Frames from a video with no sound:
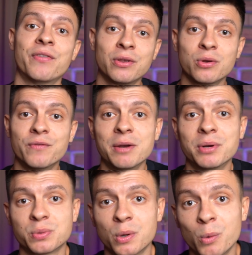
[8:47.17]
Thank you very
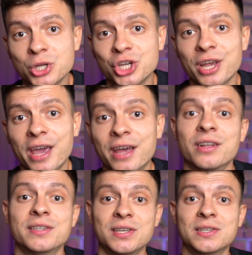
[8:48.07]
much for watching, and
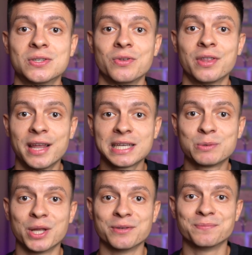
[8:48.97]
I'll see you soon in the
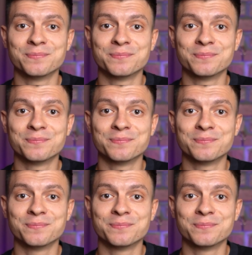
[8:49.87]
next one.